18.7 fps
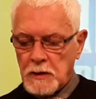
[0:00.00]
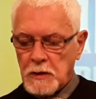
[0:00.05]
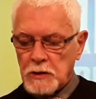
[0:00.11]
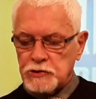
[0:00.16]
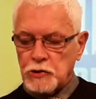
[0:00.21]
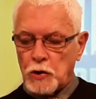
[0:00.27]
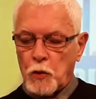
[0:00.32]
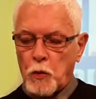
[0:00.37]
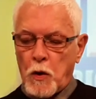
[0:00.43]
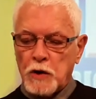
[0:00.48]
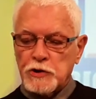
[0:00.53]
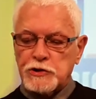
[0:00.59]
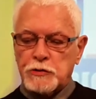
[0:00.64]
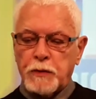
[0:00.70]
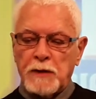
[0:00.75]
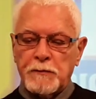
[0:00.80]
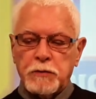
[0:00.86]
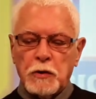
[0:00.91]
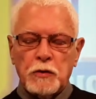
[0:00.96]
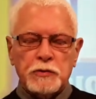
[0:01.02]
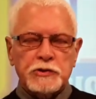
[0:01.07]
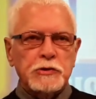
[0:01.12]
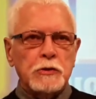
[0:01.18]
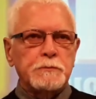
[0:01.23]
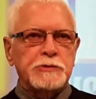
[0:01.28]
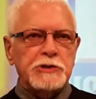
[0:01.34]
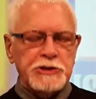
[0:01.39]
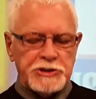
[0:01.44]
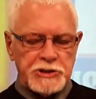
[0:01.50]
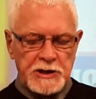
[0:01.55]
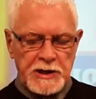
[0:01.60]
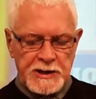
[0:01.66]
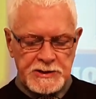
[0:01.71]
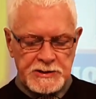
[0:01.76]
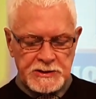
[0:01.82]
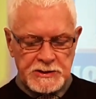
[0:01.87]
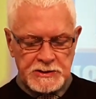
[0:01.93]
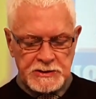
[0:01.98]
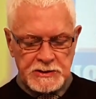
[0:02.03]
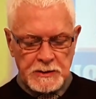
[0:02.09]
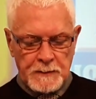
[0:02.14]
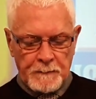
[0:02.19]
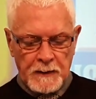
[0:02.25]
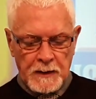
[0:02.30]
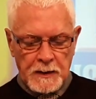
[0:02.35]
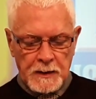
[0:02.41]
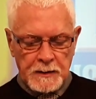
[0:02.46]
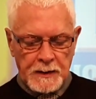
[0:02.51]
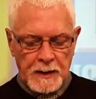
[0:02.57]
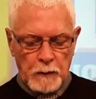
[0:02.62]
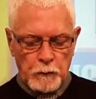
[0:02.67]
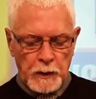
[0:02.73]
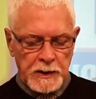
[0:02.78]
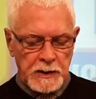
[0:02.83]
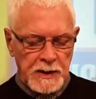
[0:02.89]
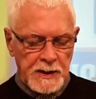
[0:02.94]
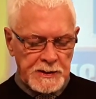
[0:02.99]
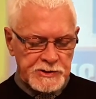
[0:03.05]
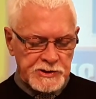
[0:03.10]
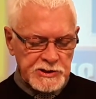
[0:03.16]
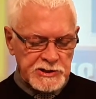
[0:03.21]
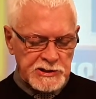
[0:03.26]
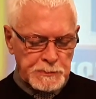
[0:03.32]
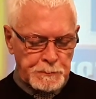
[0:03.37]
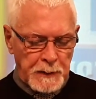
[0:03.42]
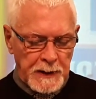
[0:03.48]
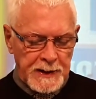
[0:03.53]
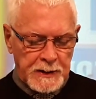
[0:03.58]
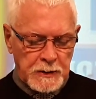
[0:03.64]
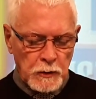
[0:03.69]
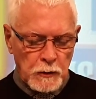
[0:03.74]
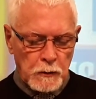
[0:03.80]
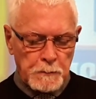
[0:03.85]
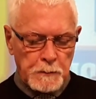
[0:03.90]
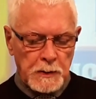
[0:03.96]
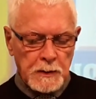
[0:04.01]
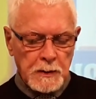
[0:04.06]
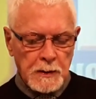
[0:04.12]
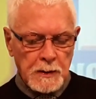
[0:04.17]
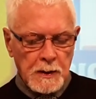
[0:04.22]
So once we've looked up to Jesus, then we need to speak up.